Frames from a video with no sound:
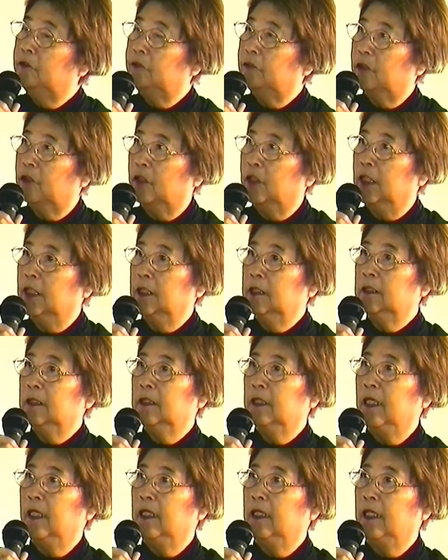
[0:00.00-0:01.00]

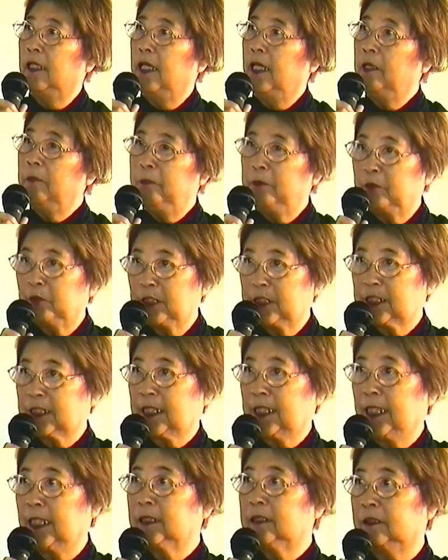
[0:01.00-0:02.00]
for Emperor's
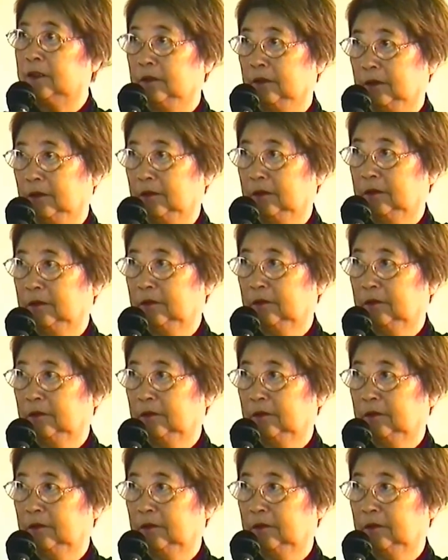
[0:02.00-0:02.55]
cousin.